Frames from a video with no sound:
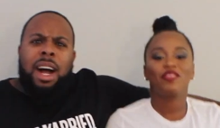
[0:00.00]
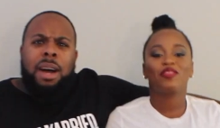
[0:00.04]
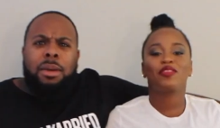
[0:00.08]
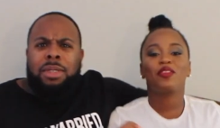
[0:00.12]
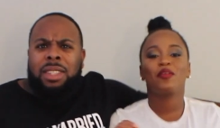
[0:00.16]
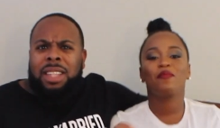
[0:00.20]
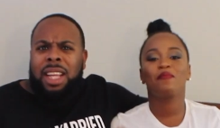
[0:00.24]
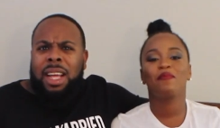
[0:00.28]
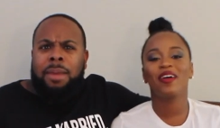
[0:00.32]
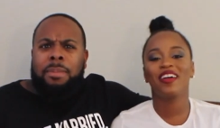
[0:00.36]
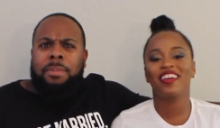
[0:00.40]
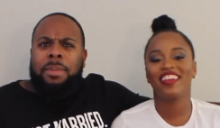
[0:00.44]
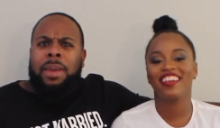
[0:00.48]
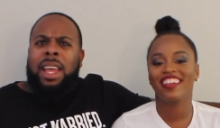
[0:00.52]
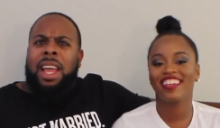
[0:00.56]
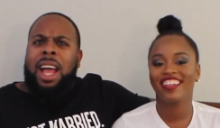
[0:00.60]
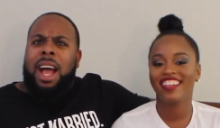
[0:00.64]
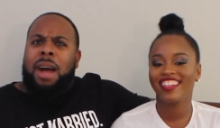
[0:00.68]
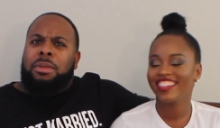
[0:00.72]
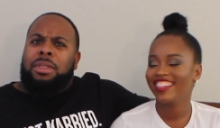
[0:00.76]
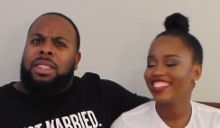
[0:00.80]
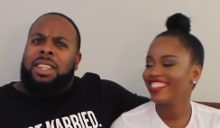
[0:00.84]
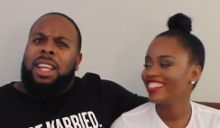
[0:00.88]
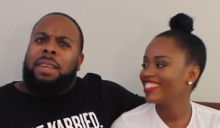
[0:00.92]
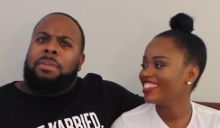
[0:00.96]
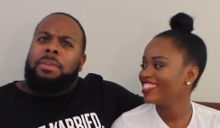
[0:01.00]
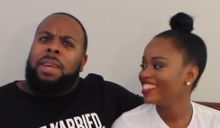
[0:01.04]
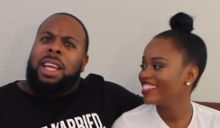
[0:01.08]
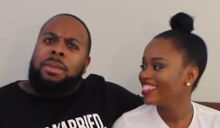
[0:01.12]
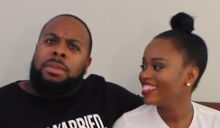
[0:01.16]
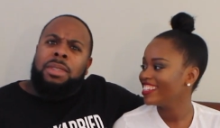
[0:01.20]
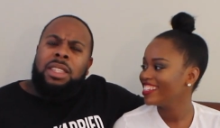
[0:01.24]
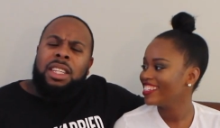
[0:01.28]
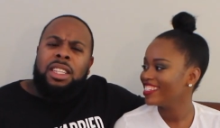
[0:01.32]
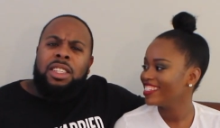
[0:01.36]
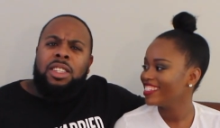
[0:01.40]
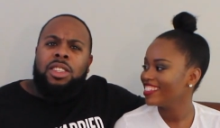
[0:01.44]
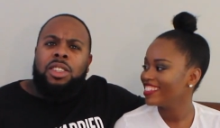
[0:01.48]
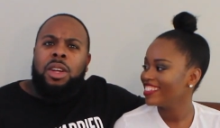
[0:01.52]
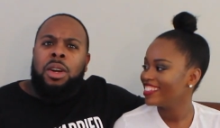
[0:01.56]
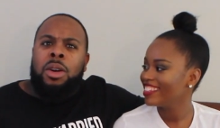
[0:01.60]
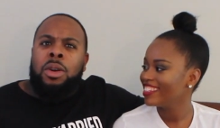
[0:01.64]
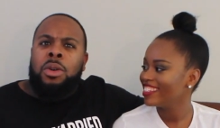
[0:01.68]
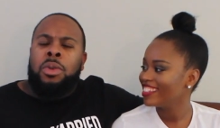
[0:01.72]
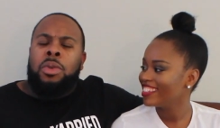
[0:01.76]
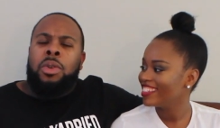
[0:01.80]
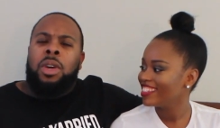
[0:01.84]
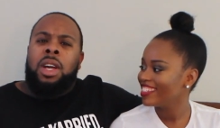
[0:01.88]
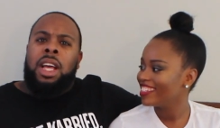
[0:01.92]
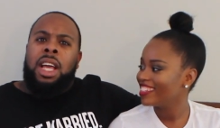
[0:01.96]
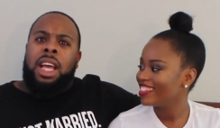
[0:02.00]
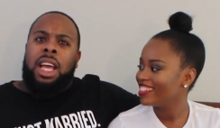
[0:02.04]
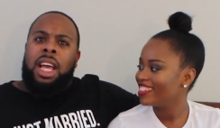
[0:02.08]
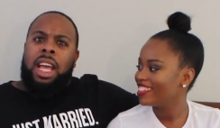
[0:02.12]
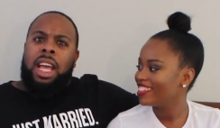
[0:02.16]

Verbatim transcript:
Speaker 1: I was like, I was like babysitting. So